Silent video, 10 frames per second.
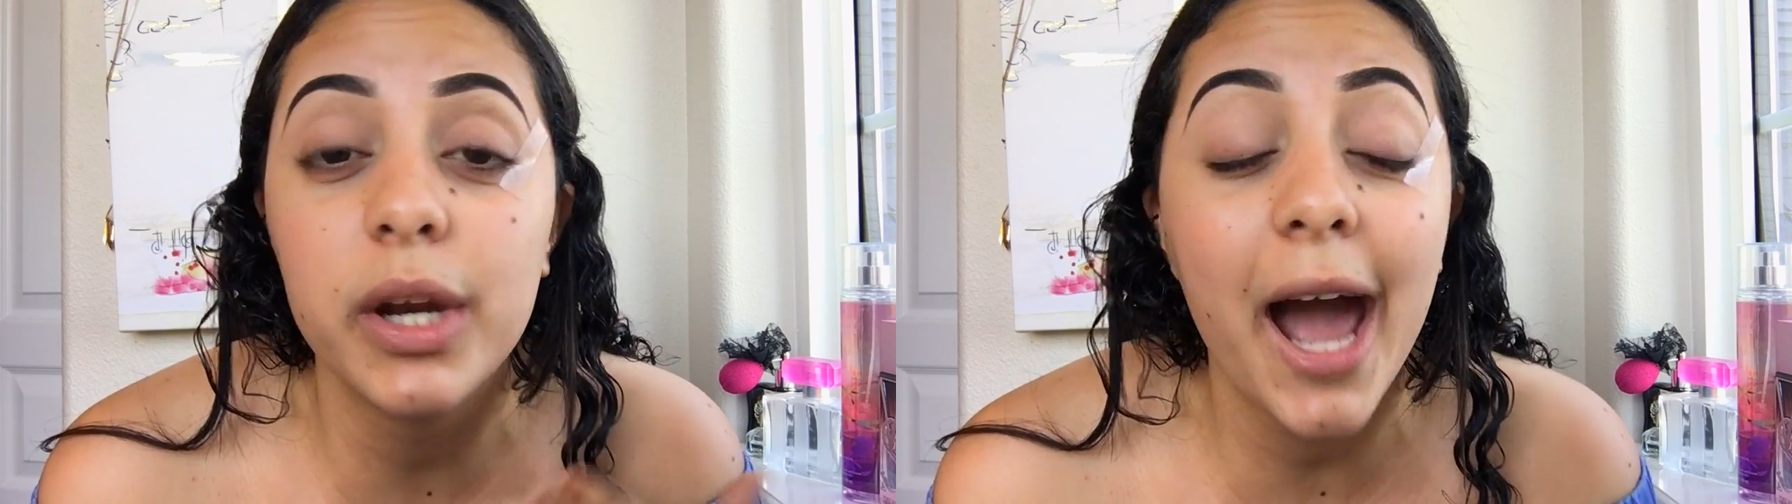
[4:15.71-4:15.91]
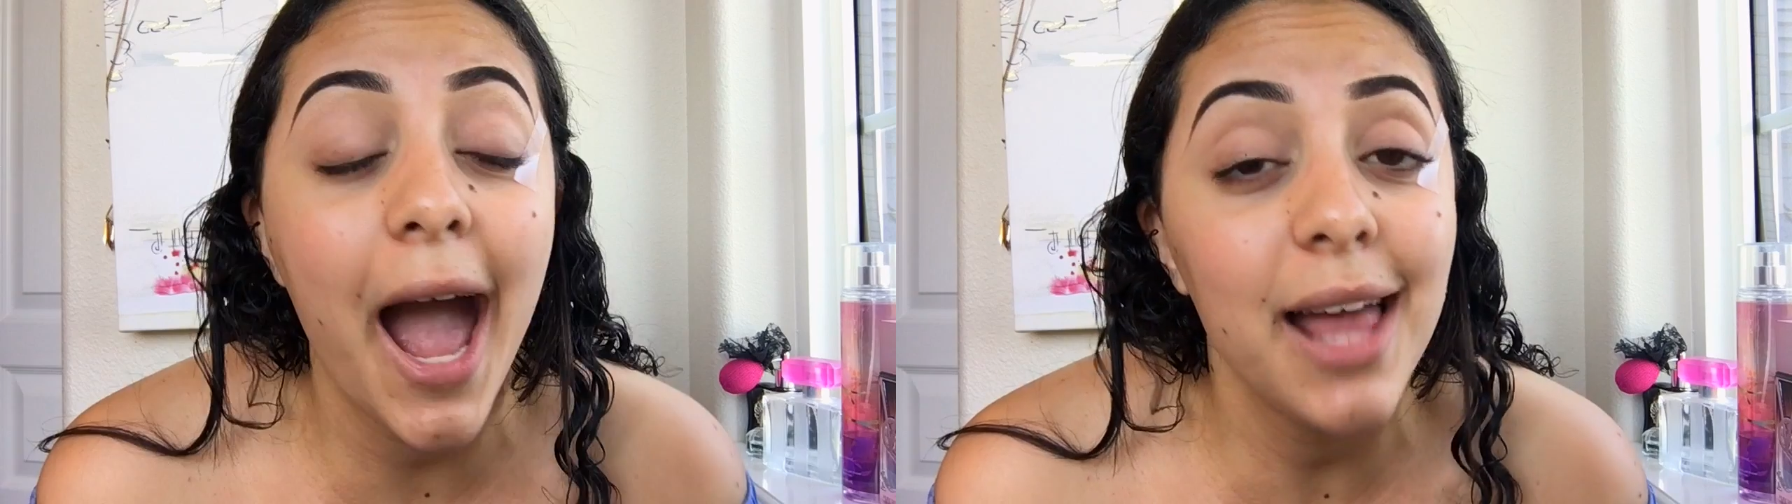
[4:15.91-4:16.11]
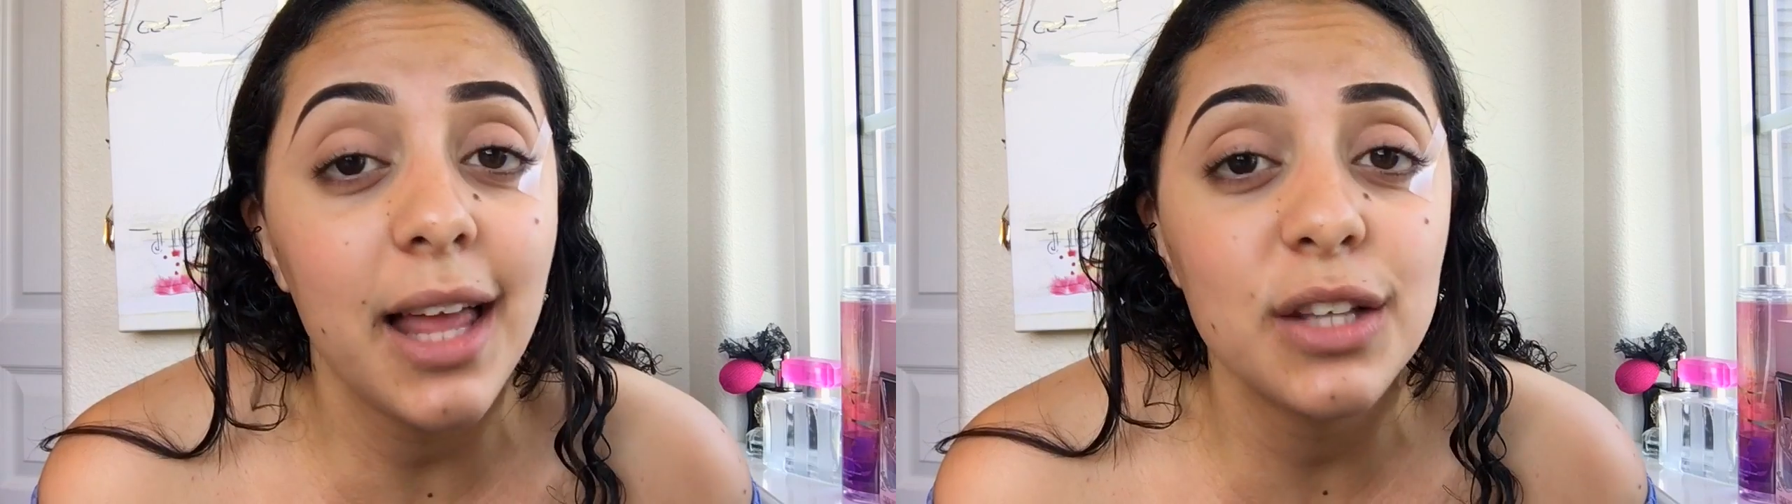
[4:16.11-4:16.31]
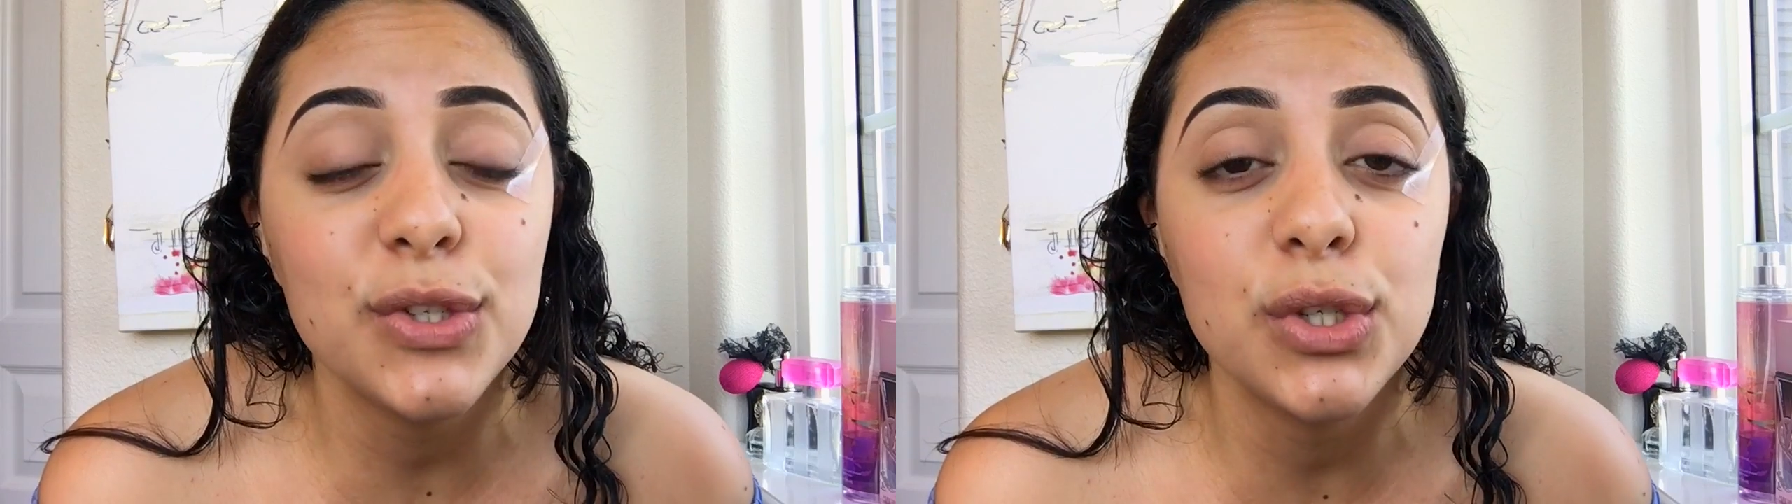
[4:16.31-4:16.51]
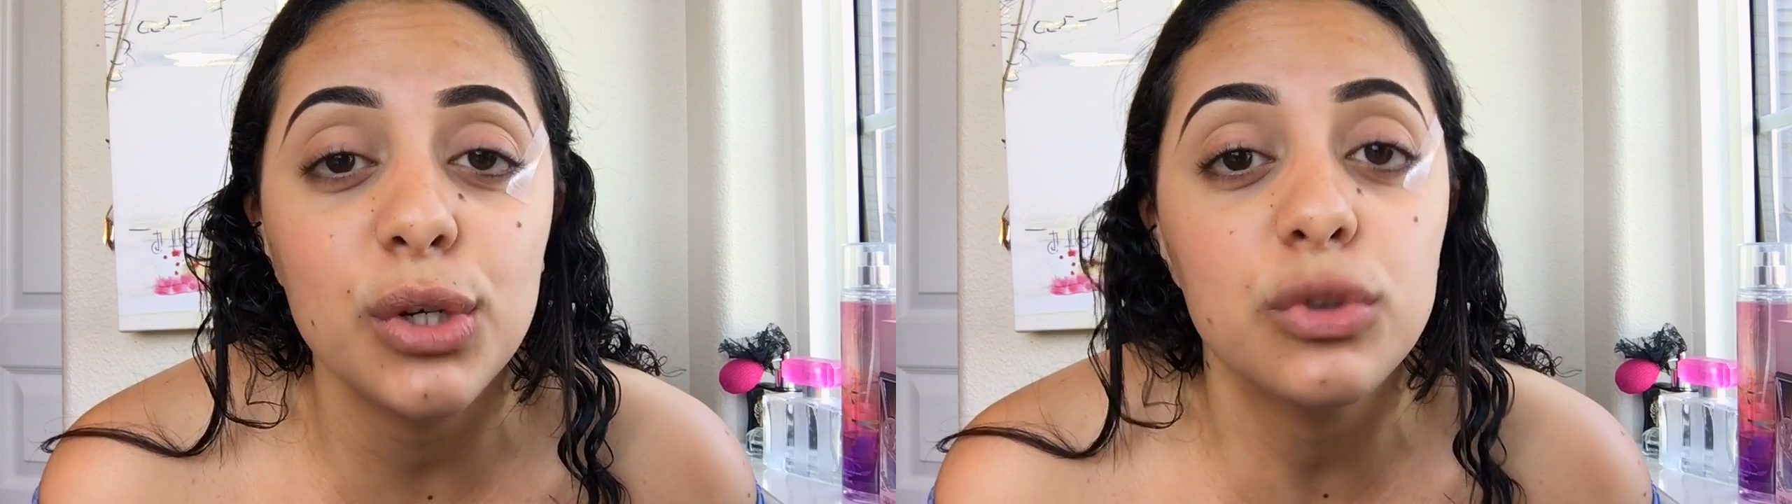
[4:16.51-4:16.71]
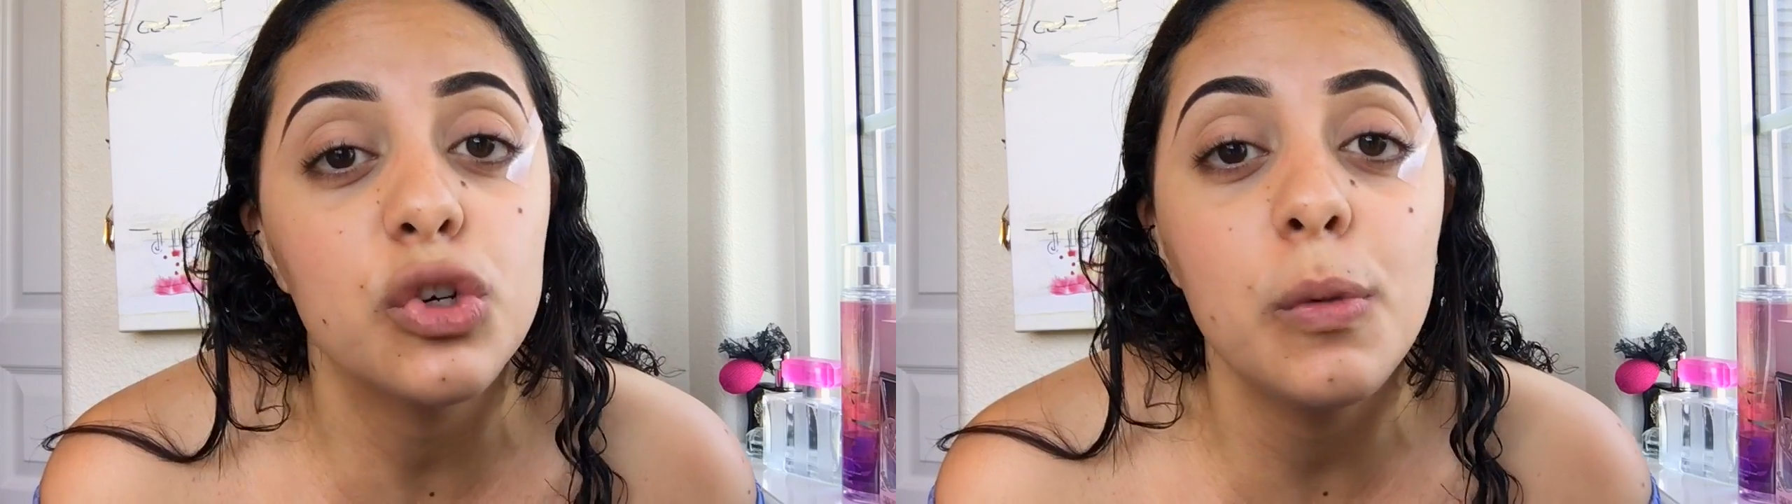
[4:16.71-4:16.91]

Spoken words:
what I like to do to